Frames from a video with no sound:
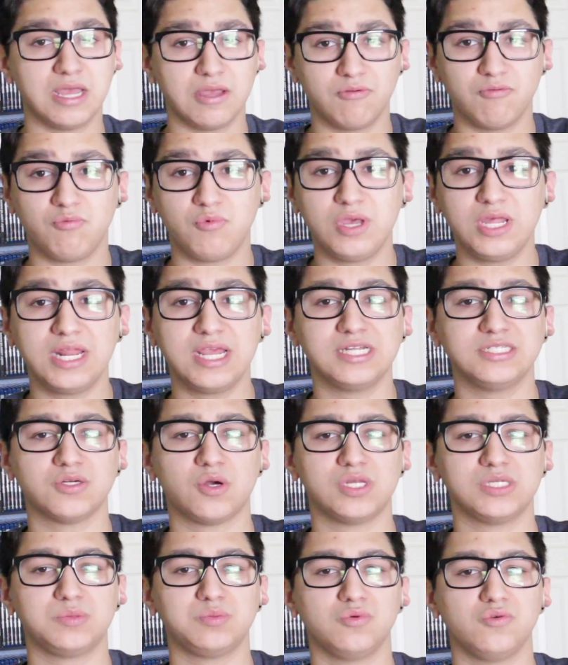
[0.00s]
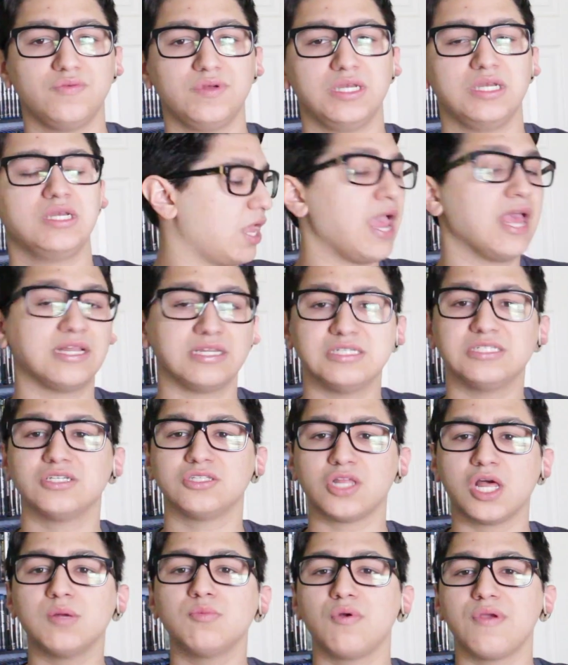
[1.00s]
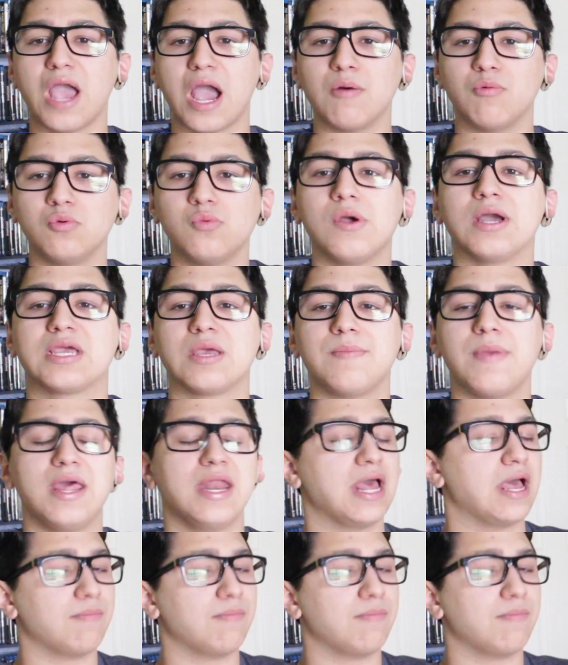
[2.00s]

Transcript: really enjoy this movie. And it's another movie I would recommend.